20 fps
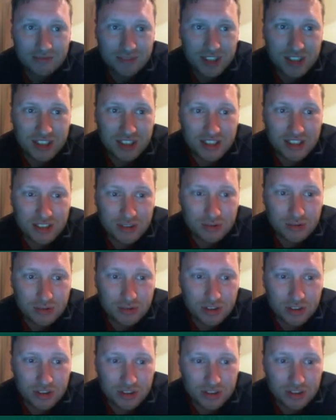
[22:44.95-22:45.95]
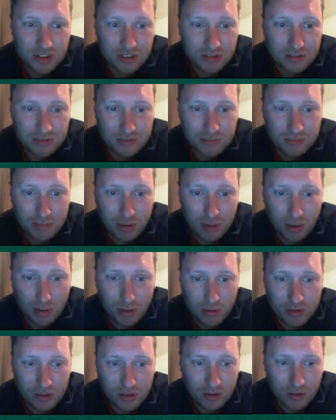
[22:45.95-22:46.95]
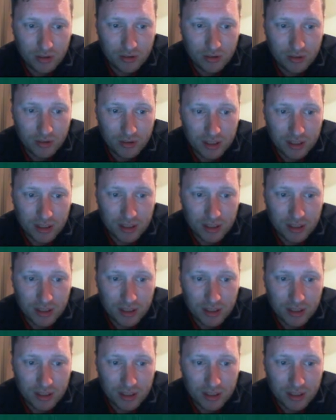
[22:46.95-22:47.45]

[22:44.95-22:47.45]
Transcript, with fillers: continues to just plod along.